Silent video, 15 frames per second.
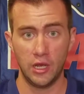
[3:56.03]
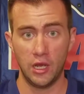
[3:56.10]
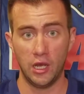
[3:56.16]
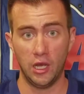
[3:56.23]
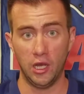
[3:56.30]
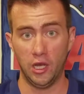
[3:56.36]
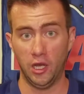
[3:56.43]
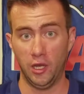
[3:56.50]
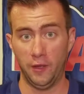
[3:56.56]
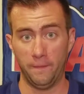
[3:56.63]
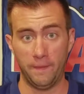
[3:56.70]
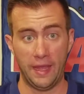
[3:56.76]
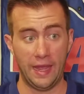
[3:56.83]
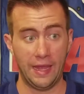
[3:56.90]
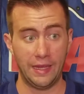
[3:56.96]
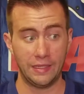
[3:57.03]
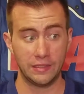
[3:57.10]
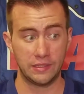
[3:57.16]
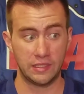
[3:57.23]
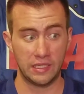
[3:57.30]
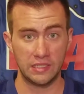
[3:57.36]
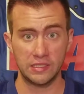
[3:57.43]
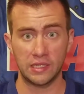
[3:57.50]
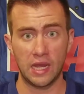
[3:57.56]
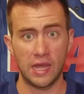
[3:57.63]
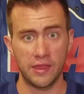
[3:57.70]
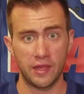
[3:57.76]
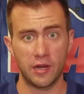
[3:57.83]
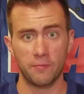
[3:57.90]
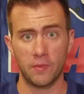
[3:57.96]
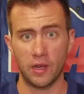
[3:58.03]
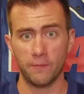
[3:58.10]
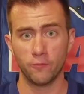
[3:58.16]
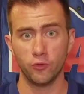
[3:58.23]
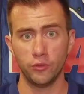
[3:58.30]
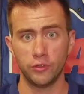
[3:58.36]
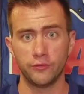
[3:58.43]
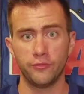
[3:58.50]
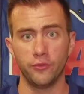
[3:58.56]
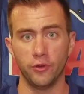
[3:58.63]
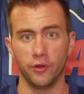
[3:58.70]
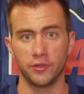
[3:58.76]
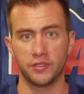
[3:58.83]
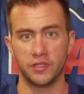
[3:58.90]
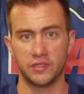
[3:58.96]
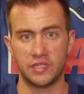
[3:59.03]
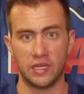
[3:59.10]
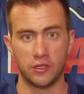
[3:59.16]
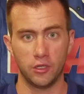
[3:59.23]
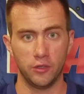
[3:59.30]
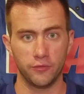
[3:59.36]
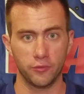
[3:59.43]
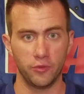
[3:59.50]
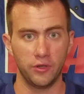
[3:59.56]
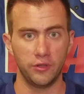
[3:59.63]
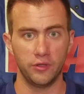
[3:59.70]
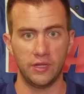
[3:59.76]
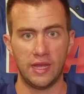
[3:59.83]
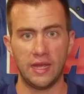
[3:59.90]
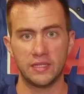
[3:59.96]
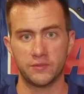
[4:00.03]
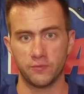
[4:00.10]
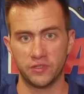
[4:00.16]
and he's a guy that I'm rooting for to take over one of the last